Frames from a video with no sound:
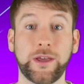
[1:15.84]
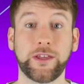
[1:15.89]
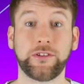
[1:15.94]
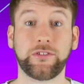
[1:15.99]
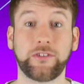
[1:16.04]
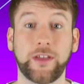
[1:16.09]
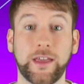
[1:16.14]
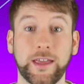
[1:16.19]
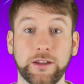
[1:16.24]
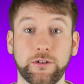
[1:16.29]
is
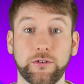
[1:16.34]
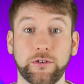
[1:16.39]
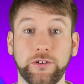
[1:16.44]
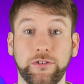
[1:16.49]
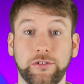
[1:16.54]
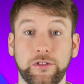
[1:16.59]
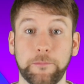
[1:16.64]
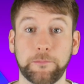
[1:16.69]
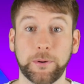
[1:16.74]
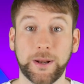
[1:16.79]
to increase
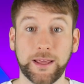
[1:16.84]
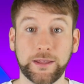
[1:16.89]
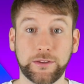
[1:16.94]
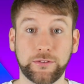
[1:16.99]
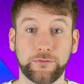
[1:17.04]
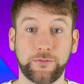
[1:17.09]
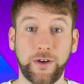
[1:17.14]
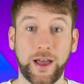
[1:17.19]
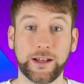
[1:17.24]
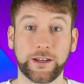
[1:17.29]
the place
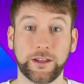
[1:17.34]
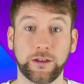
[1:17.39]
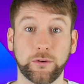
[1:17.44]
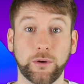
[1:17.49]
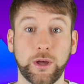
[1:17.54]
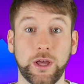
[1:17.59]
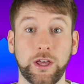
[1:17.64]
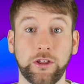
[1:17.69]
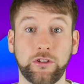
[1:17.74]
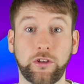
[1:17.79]
value.
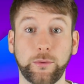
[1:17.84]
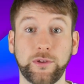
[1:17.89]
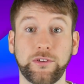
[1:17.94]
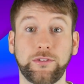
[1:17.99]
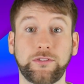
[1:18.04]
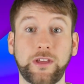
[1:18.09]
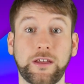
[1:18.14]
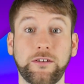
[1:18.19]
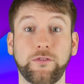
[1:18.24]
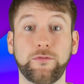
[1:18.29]
So
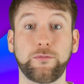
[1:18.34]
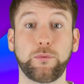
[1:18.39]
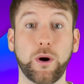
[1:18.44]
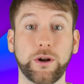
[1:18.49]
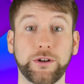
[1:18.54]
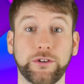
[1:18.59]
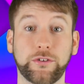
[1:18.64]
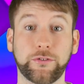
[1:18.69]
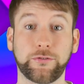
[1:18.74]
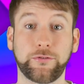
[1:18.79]
instead of
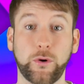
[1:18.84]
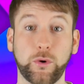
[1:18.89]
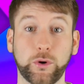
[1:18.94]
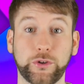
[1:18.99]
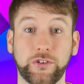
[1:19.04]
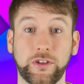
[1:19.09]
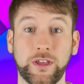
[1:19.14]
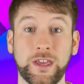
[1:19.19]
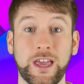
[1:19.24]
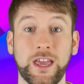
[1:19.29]
1 to
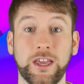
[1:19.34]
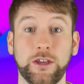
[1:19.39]
40,